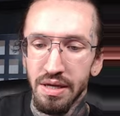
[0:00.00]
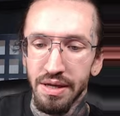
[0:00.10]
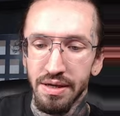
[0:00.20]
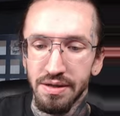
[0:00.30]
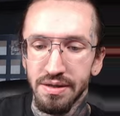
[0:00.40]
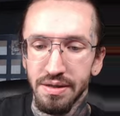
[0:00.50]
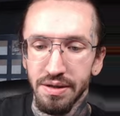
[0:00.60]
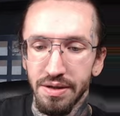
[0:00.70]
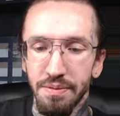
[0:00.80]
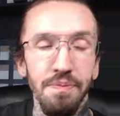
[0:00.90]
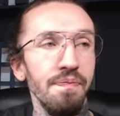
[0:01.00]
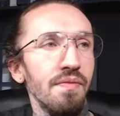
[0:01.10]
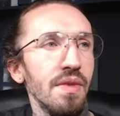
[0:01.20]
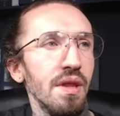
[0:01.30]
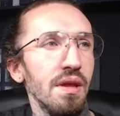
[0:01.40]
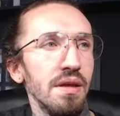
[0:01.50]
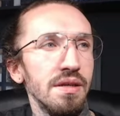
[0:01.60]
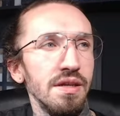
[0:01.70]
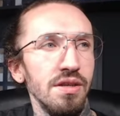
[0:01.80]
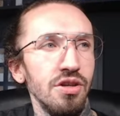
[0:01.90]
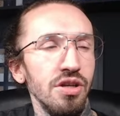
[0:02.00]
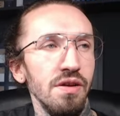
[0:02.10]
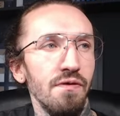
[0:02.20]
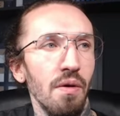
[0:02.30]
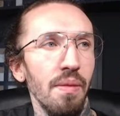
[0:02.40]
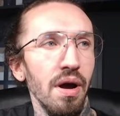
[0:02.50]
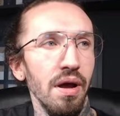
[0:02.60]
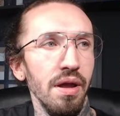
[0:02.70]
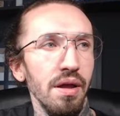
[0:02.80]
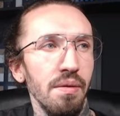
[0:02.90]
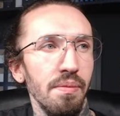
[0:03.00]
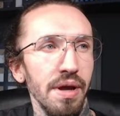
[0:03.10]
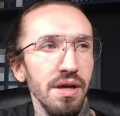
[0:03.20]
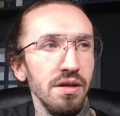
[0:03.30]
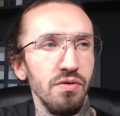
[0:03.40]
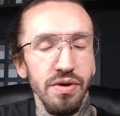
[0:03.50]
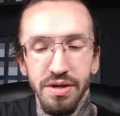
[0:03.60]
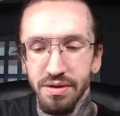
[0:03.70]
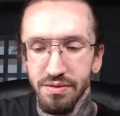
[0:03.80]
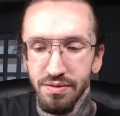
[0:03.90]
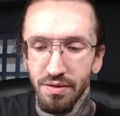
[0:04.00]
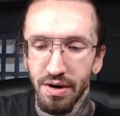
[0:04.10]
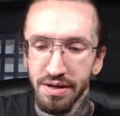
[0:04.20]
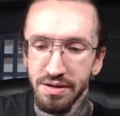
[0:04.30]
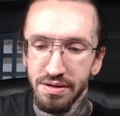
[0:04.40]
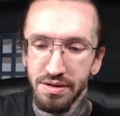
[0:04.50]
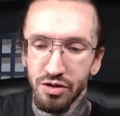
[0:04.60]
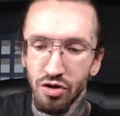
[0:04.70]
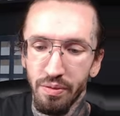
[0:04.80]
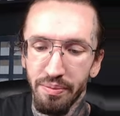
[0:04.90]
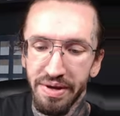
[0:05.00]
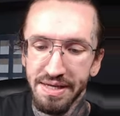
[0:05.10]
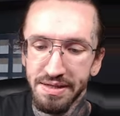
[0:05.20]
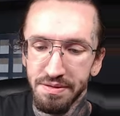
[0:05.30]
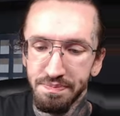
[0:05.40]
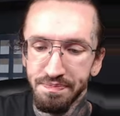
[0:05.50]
yeah, it's a TCG from my country, or like a German-based.